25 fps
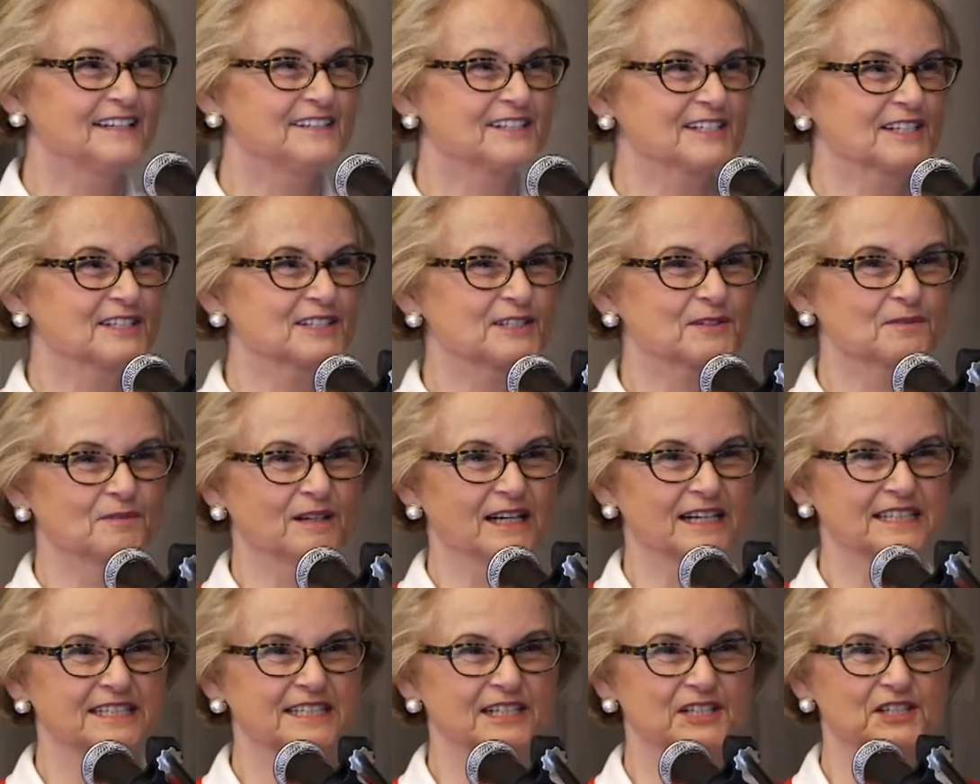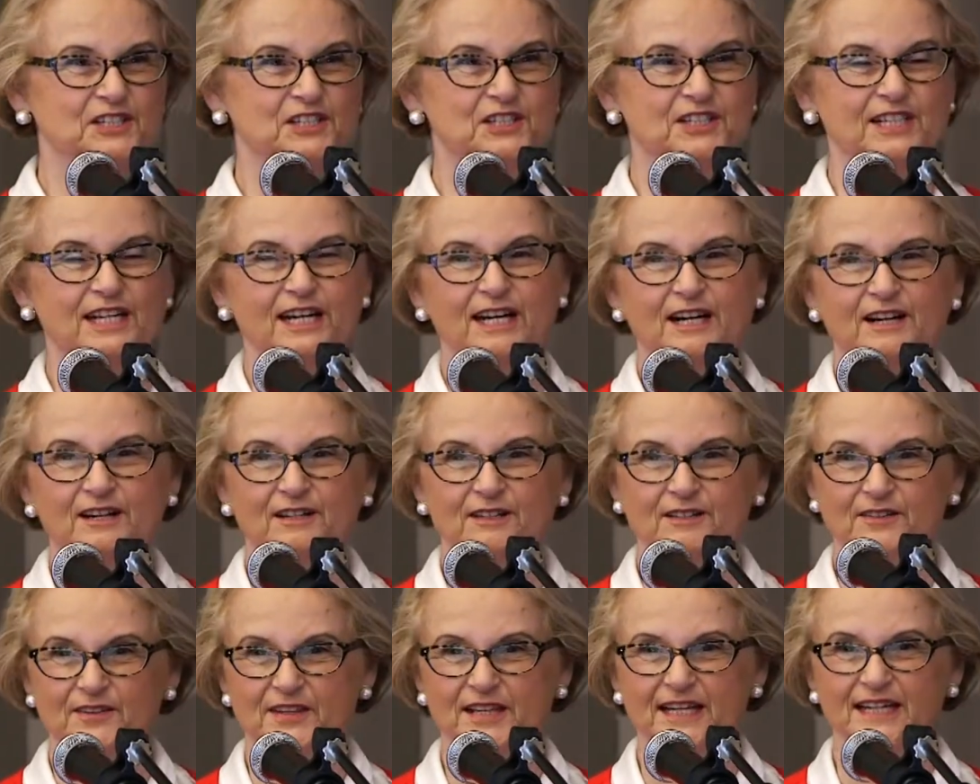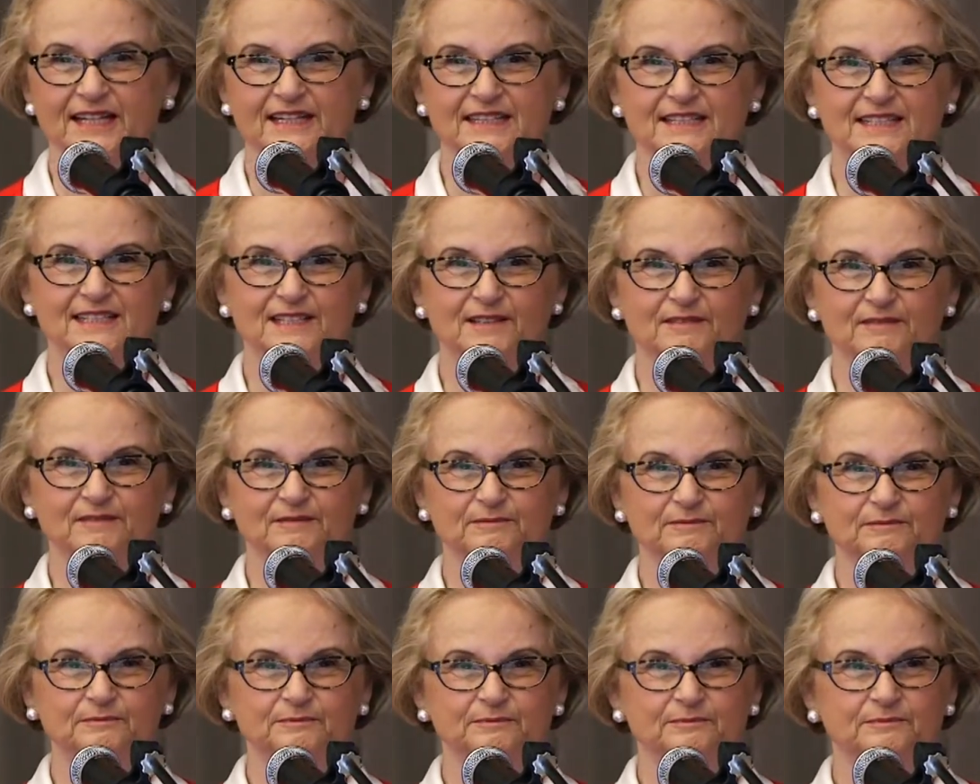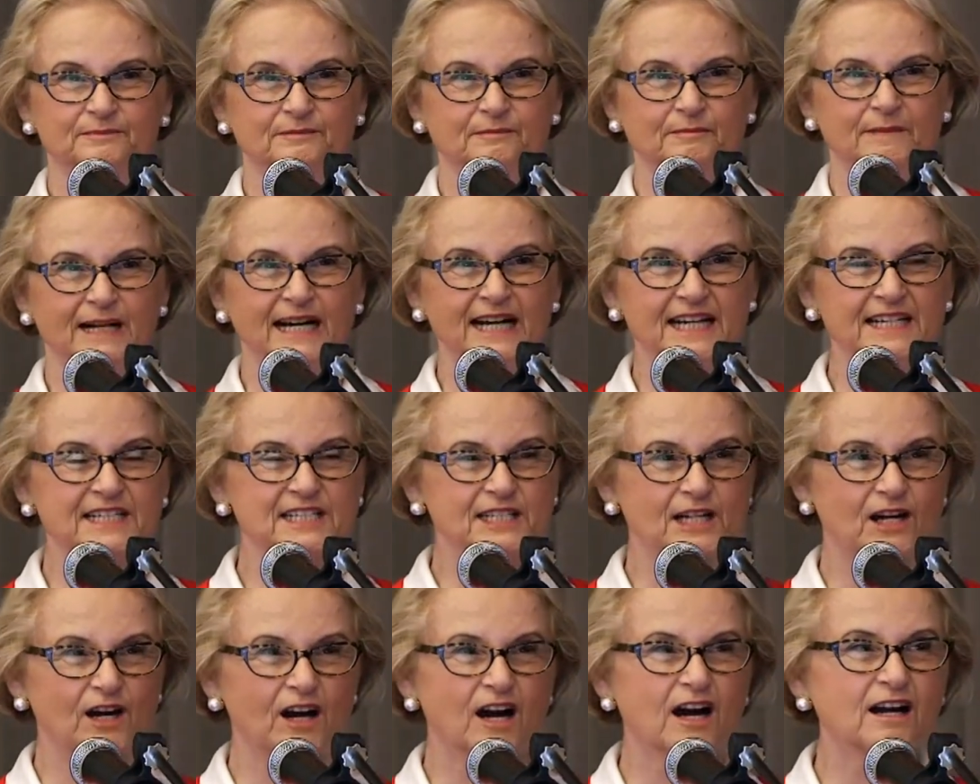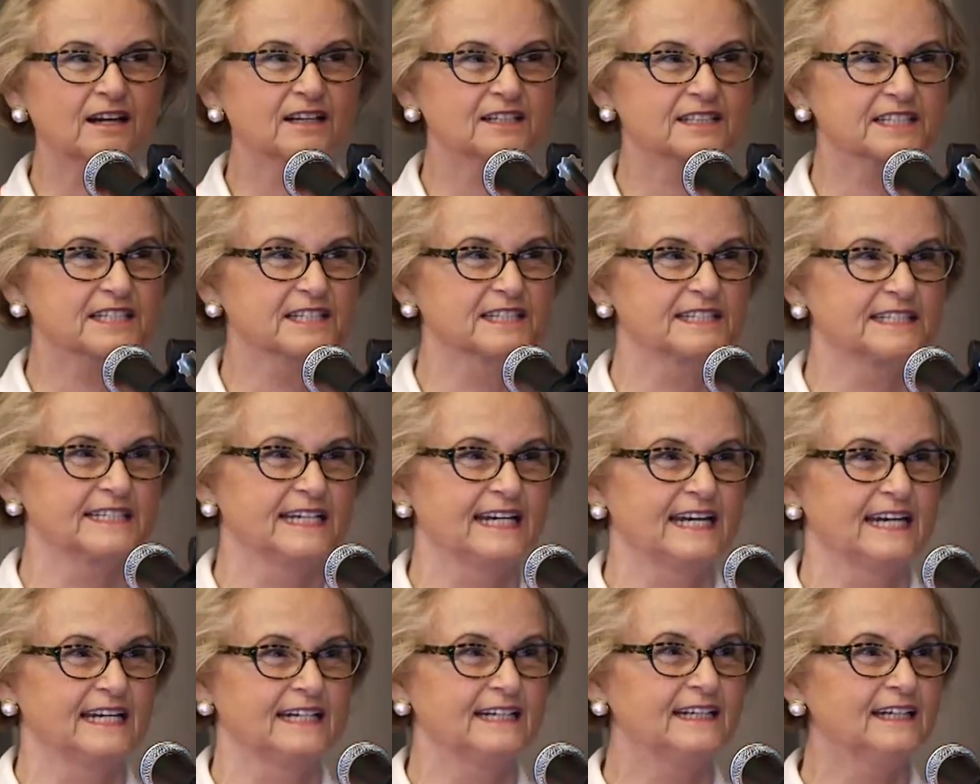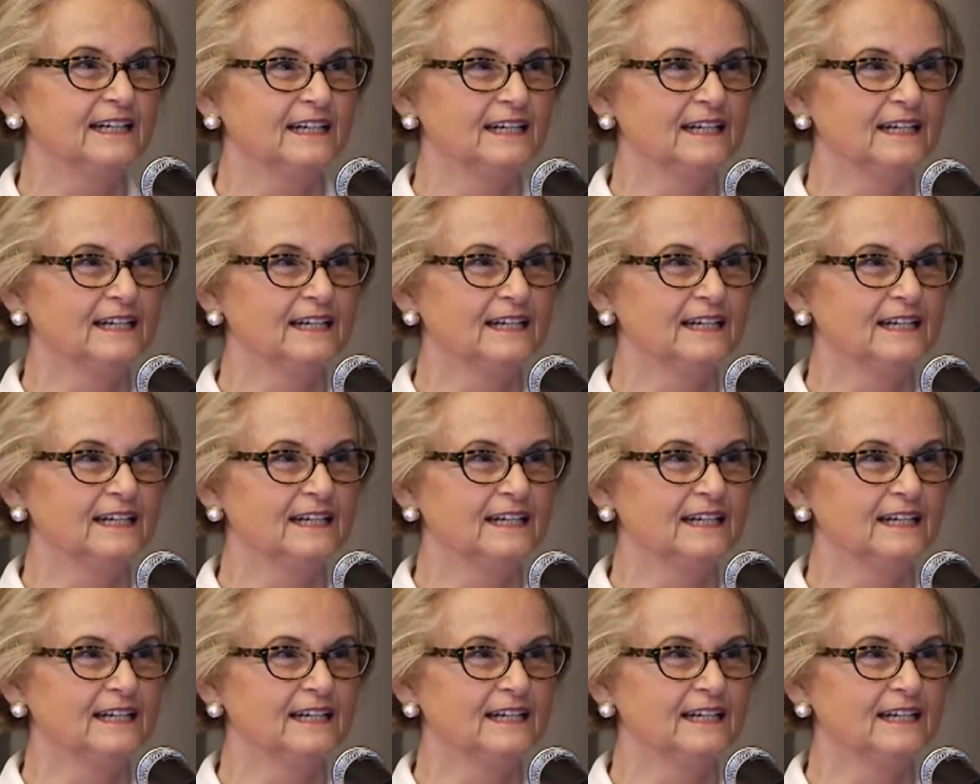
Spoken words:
just want to share that my talk today,